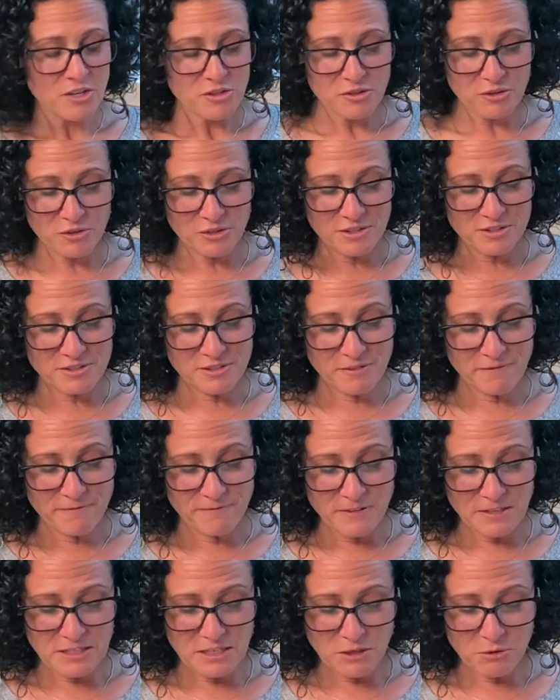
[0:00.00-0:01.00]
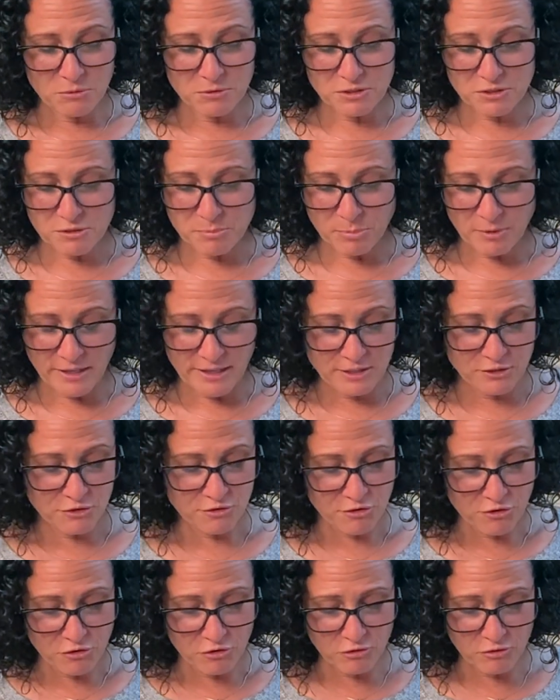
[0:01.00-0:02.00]
there is a video display
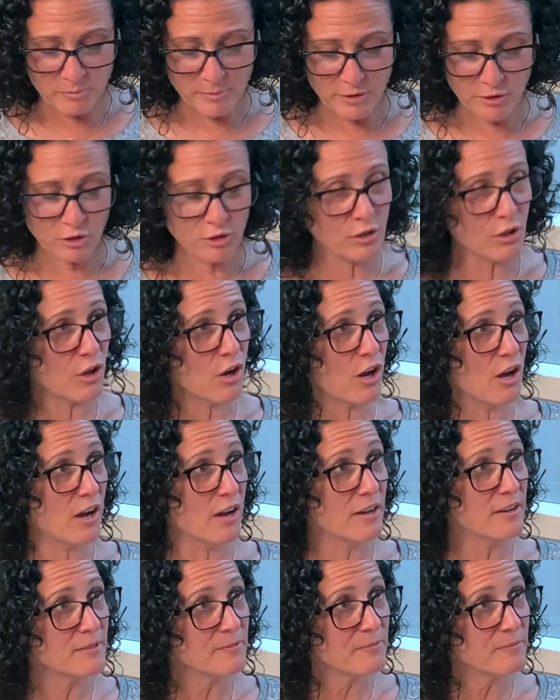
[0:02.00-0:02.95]
terminal law.